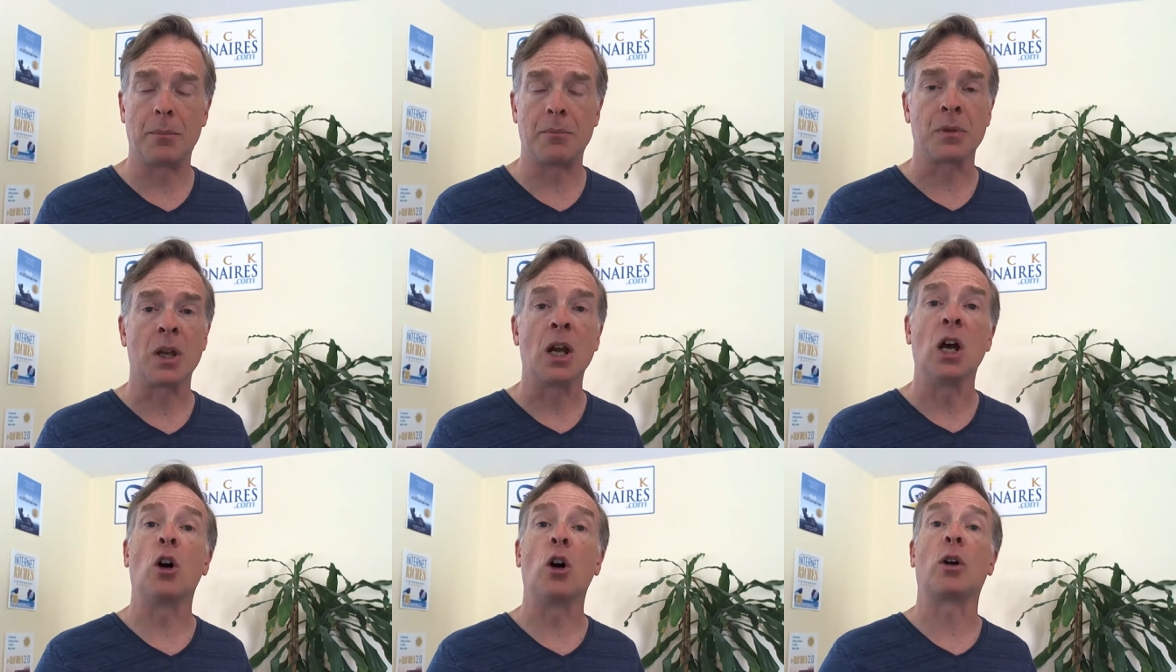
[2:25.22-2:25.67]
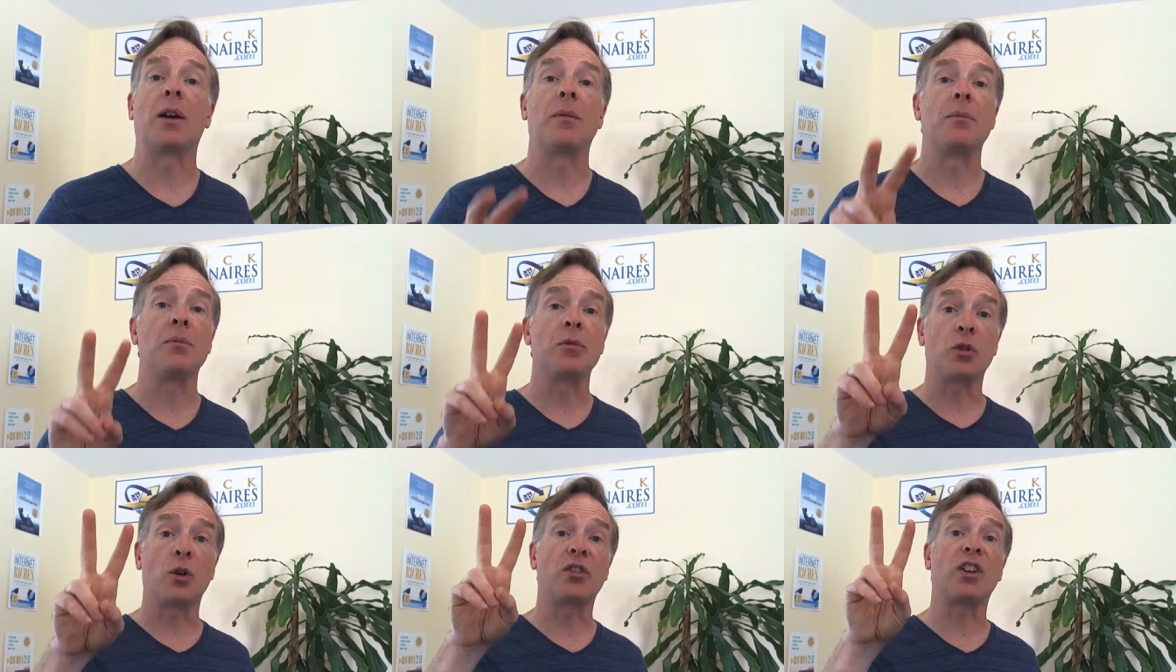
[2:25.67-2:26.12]
Okay,
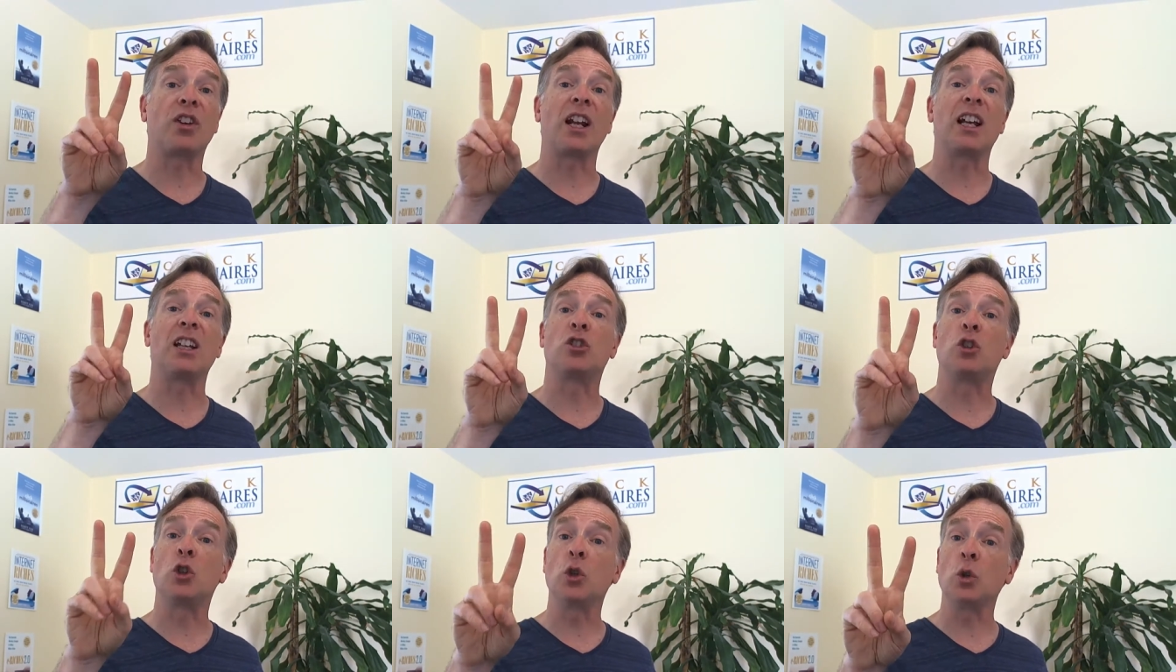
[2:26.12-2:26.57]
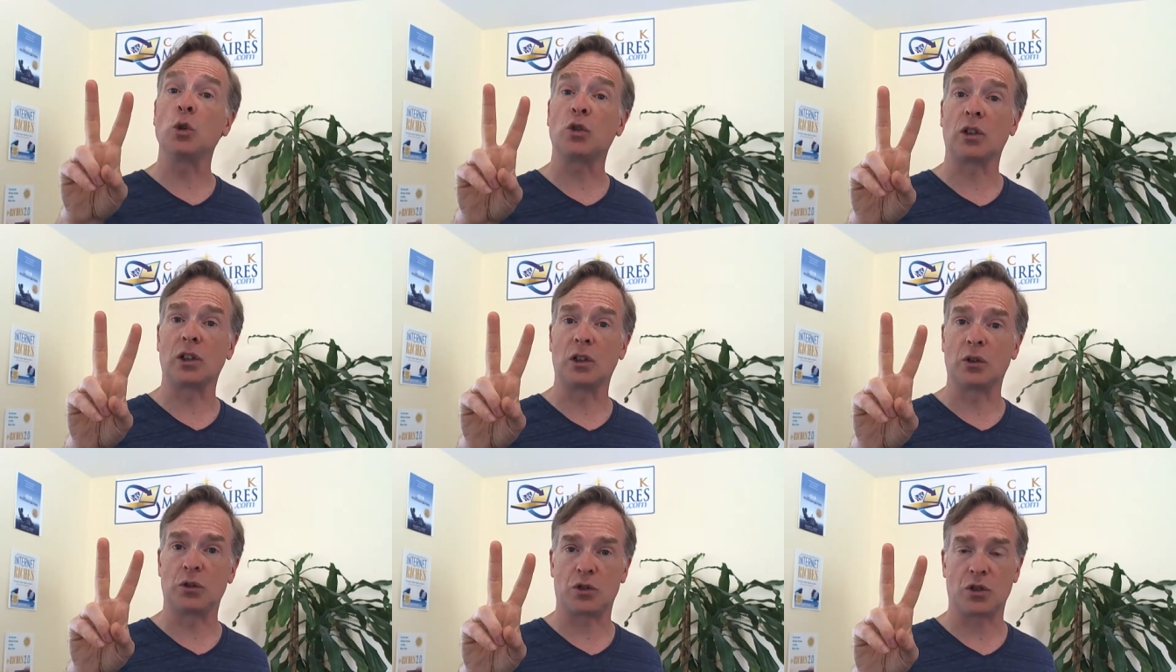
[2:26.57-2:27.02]
so I said I had two
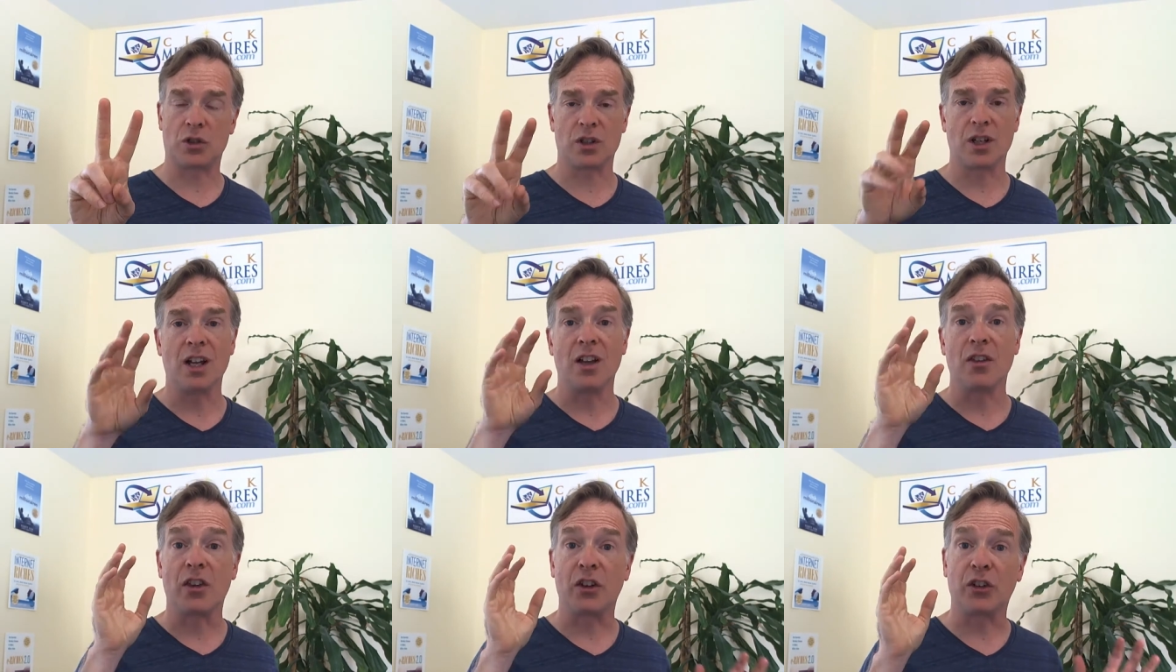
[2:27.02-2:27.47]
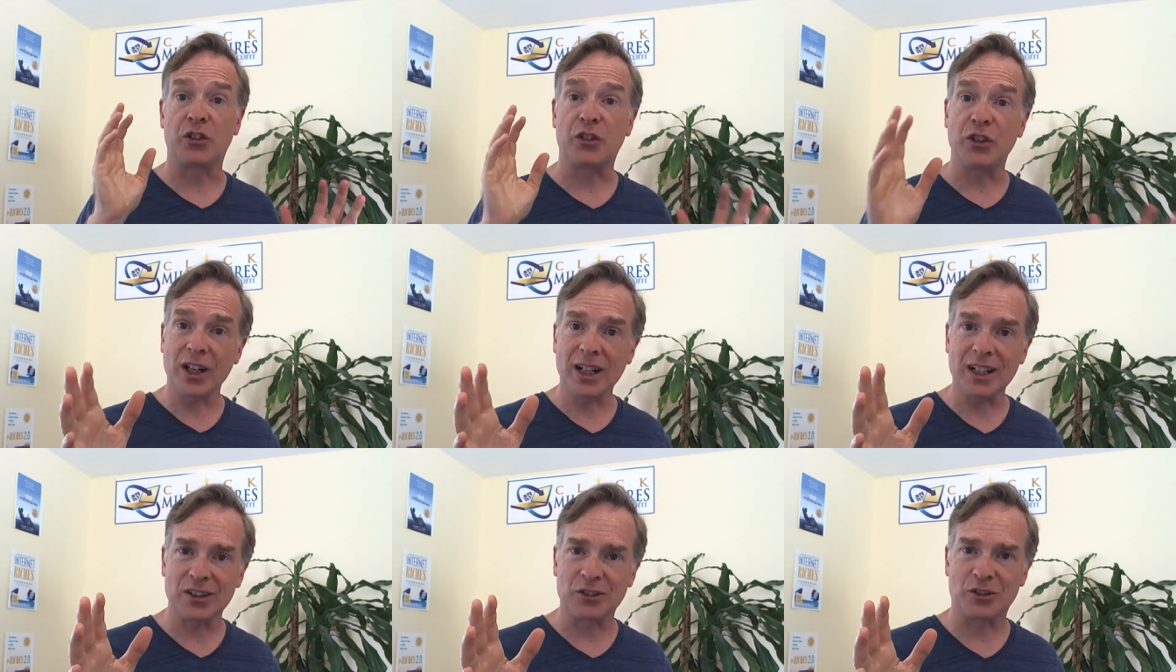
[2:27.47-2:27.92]
solutions. The
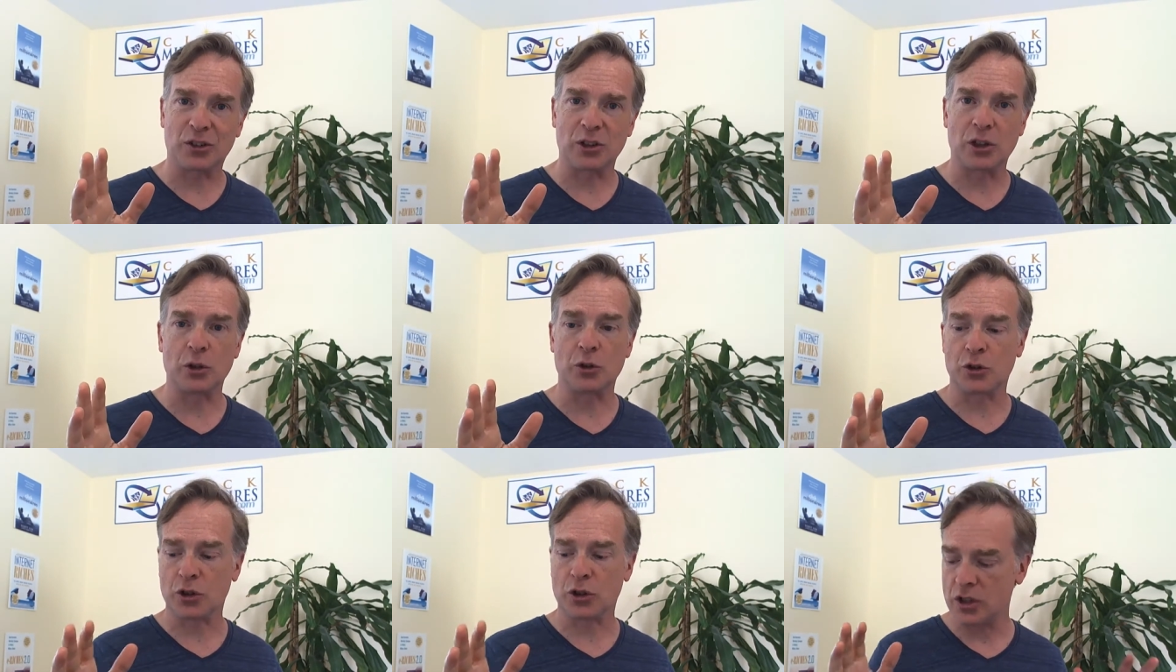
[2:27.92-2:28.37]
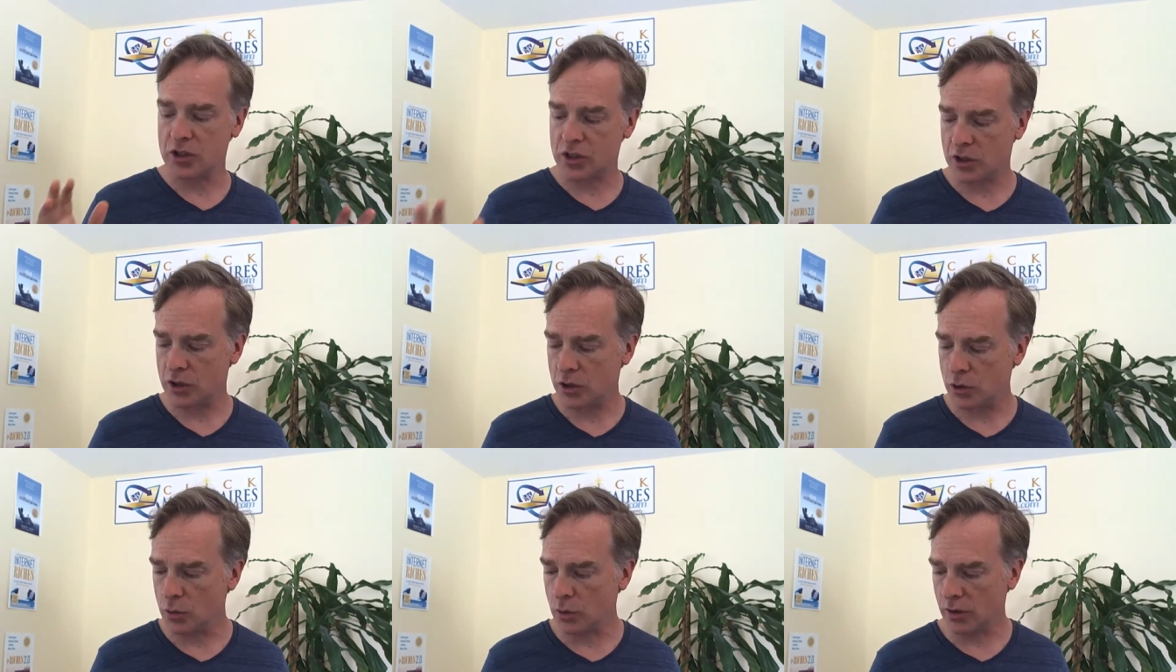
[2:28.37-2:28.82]
second solution is a
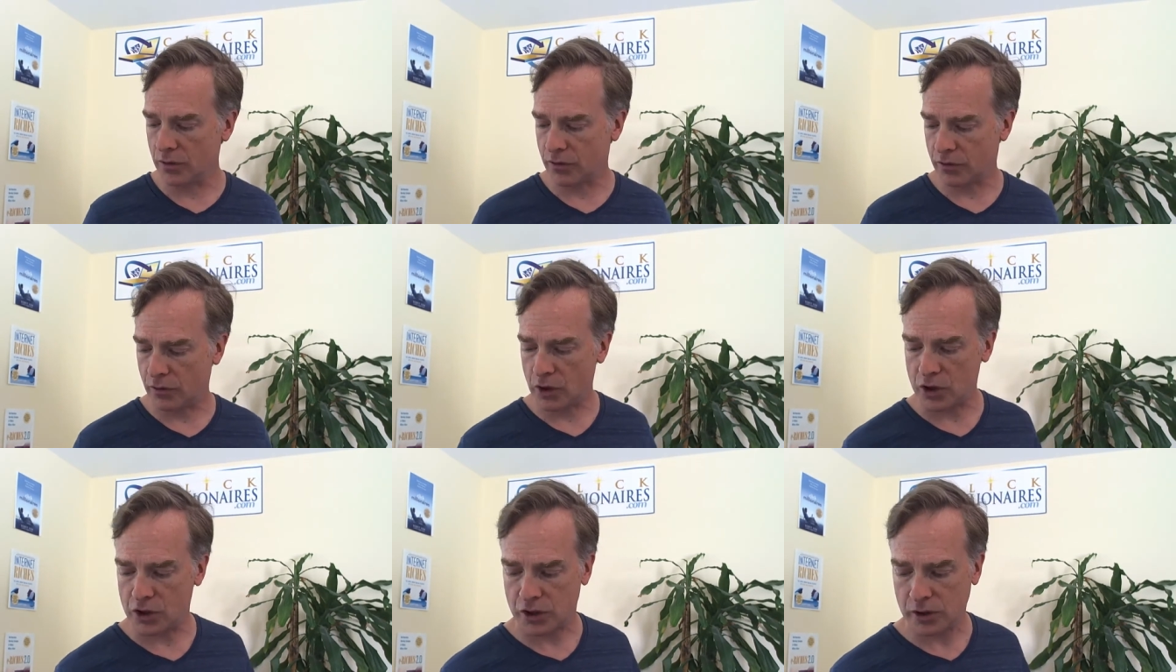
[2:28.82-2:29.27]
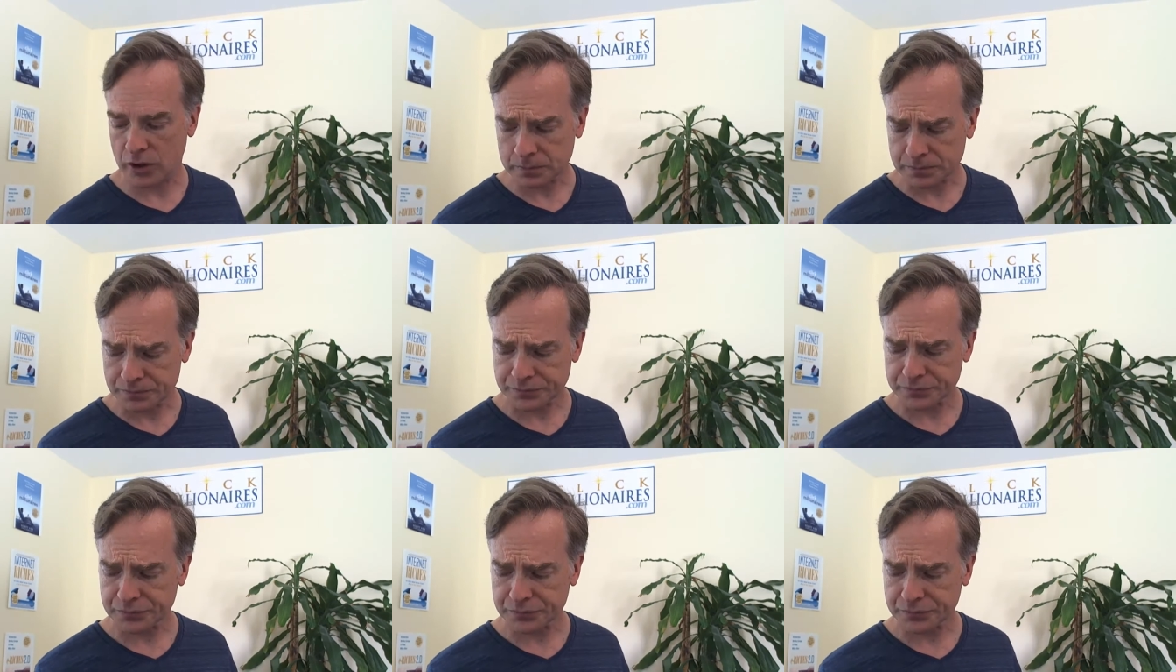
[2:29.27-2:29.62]
newer version